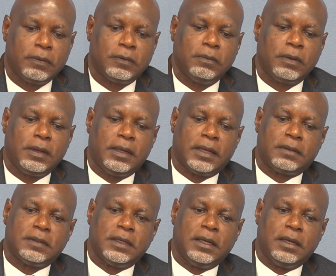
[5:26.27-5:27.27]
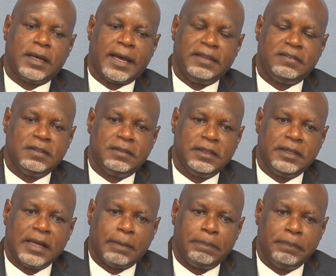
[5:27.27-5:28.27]
to get a ICT
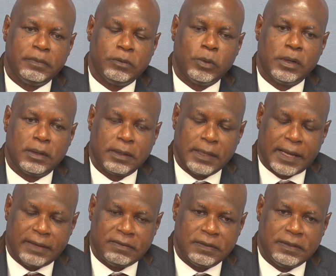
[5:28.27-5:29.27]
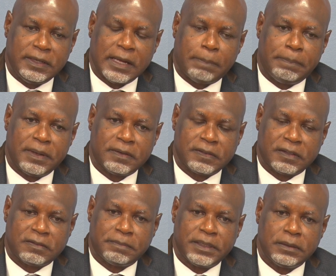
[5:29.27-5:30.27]
gap, do a ICT gap
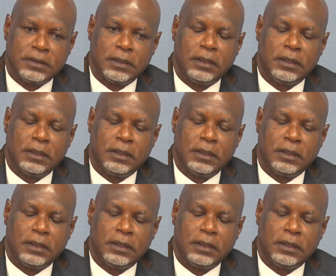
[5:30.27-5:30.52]
assessment,